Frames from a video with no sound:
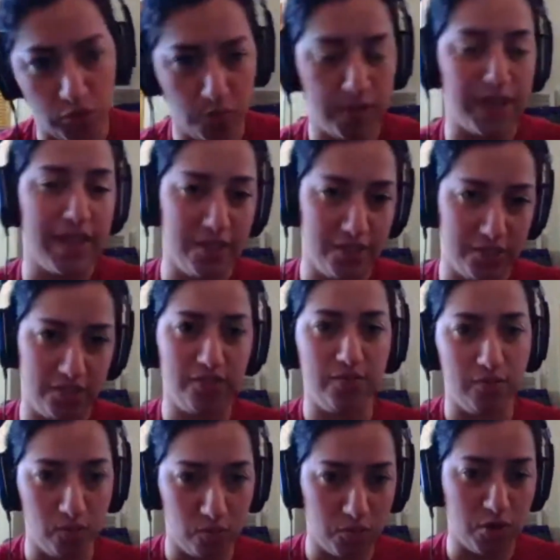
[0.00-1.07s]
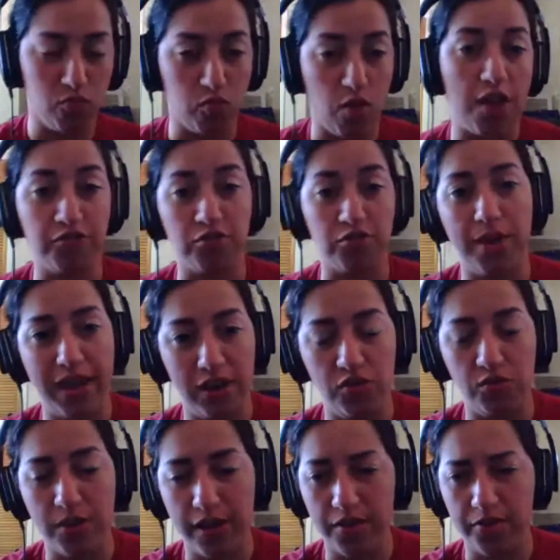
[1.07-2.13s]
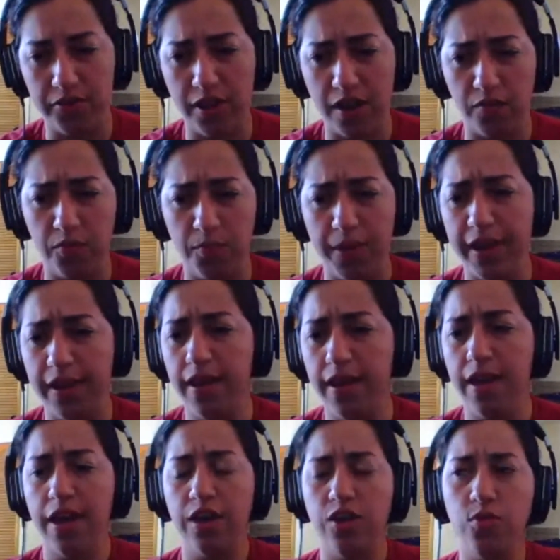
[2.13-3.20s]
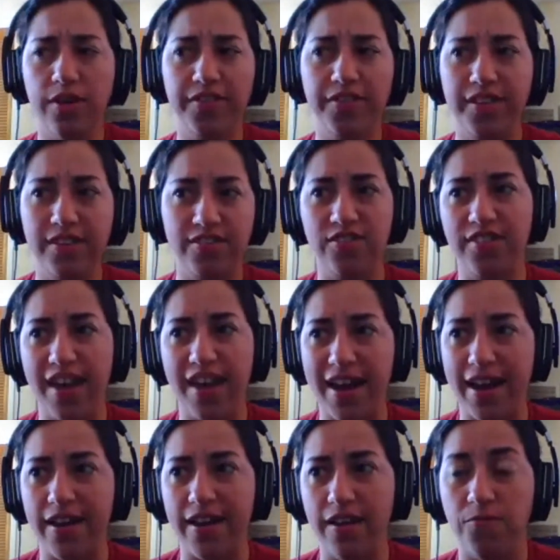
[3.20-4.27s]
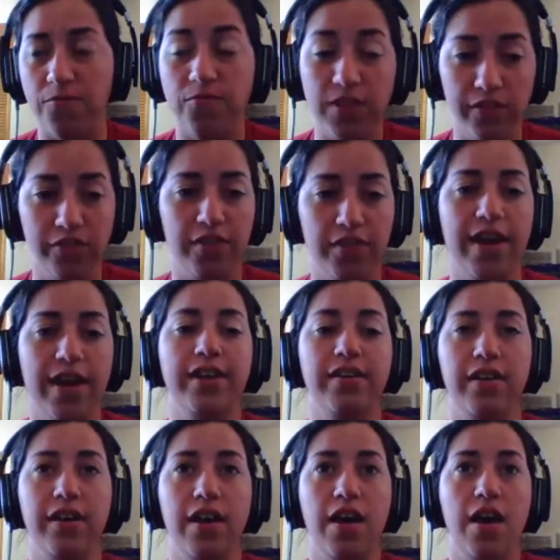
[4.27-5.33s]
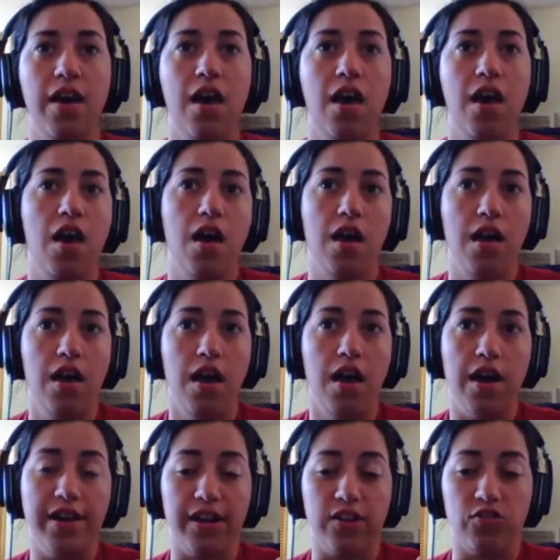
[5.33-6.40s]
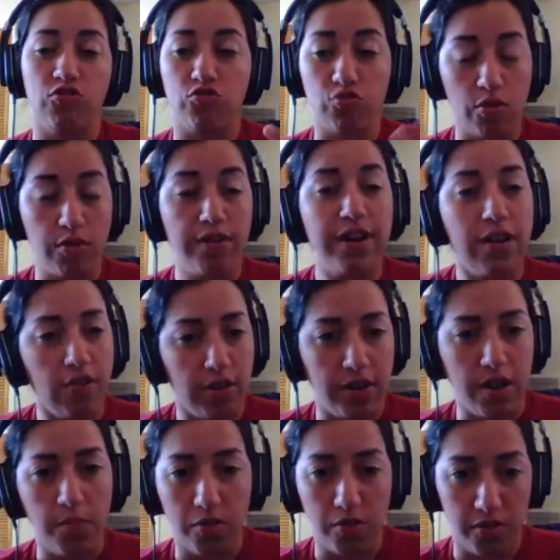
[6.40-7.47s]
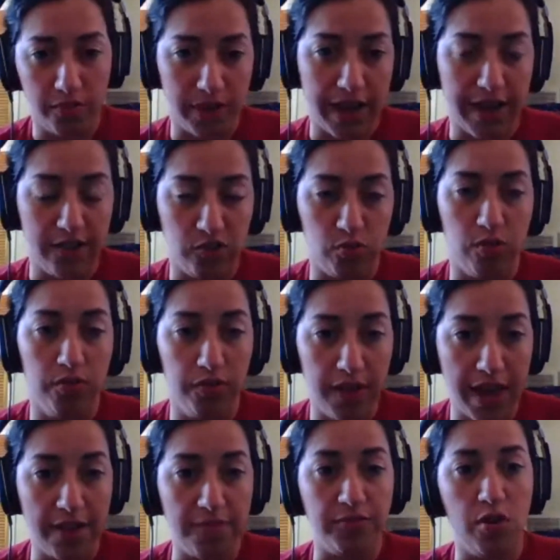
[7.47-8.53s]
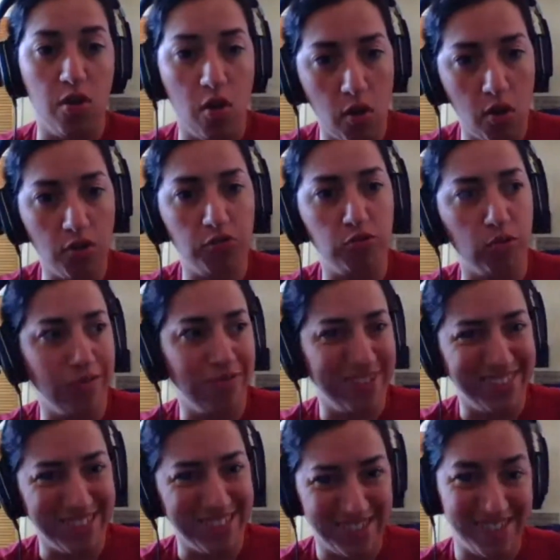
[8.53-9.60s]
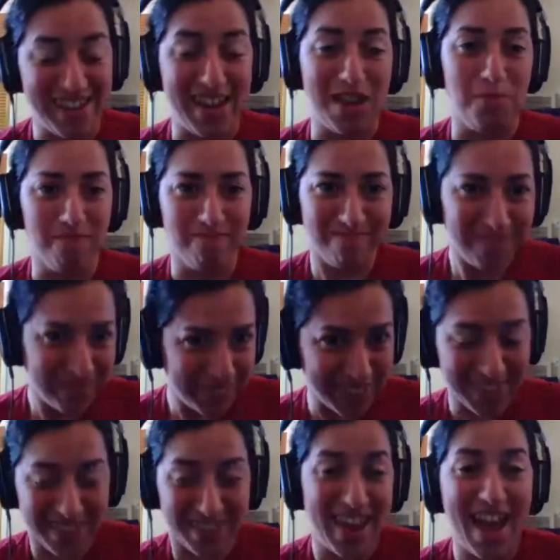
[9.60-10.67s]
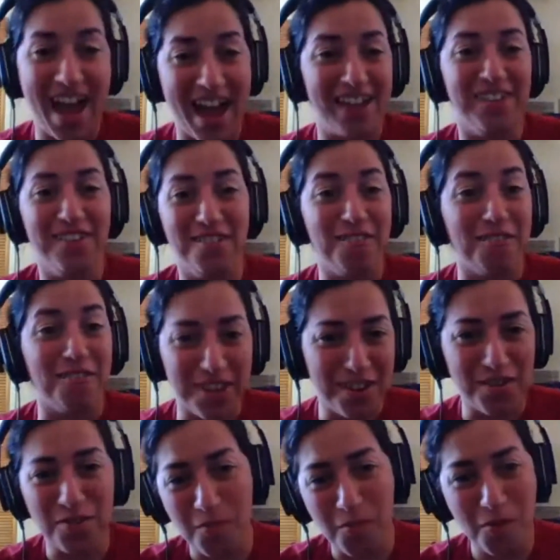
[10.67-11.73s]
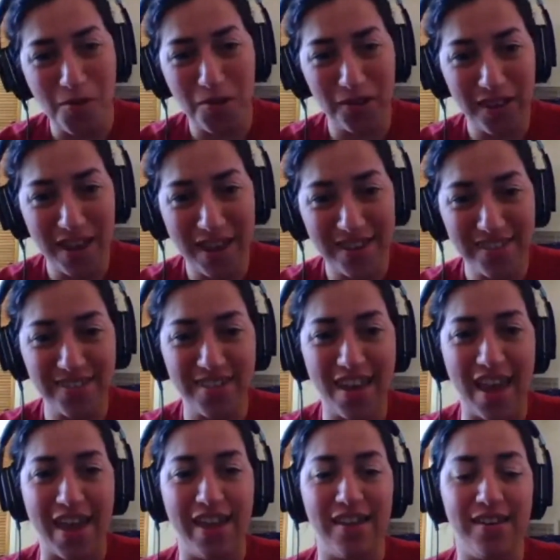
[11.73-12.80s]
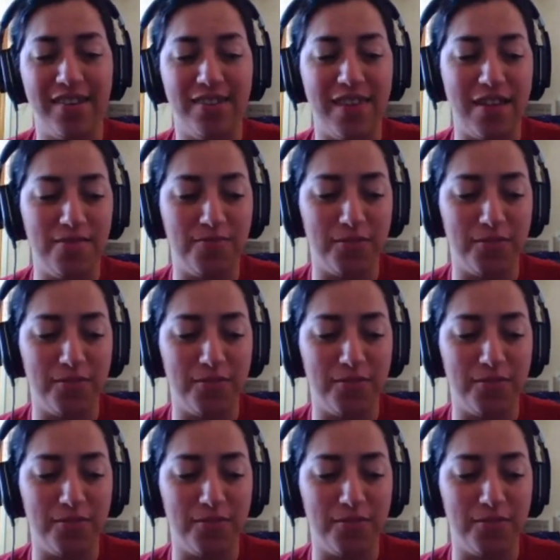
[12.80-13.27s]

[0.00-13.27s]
doing his, you know, roster management himself. But USC has just had, it feels like, an extraordinary number of guys who have left, all sort of in the same calendar year, more or less, and